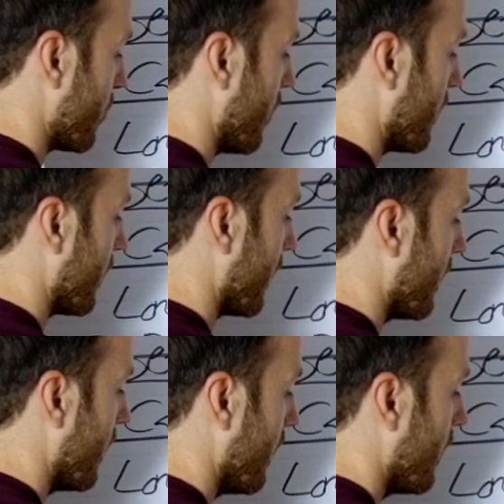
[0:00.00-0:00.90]
broker,
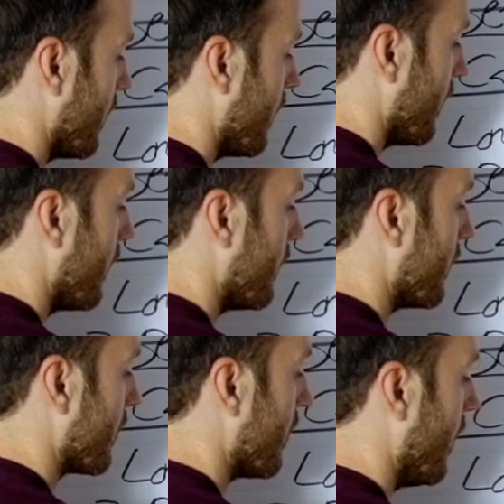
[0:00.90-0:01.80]

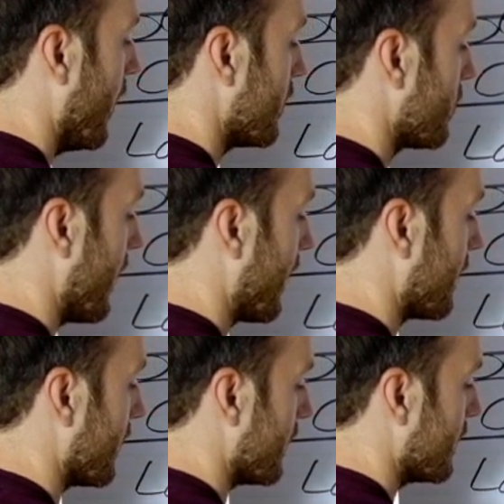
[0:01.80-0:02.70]
your
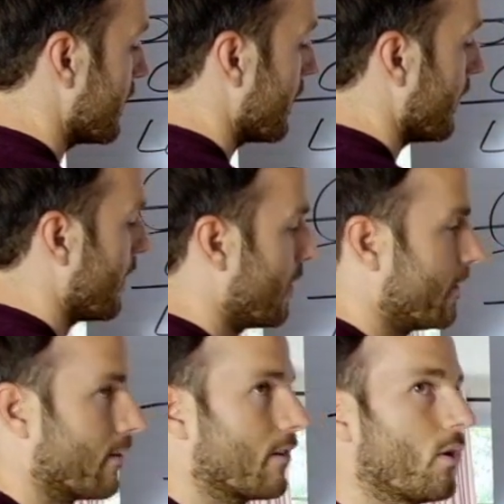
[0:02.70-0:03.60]
contractors,
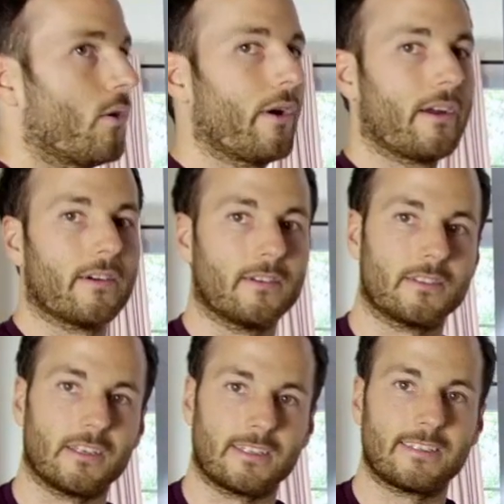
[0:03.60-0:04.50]
your
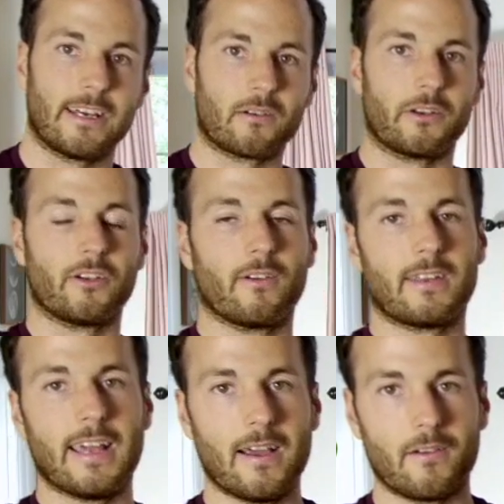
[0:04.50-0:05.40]
lawyers, etc., your
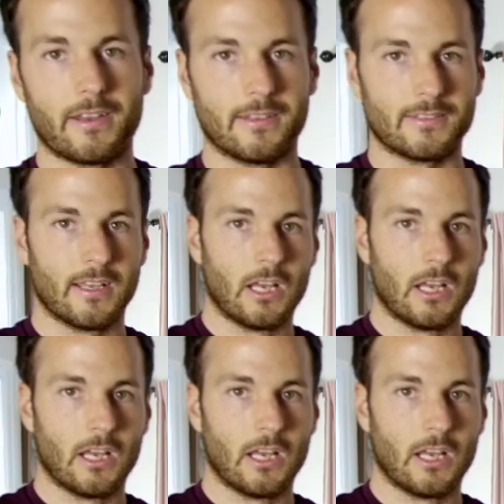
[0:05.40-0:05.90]
accountants.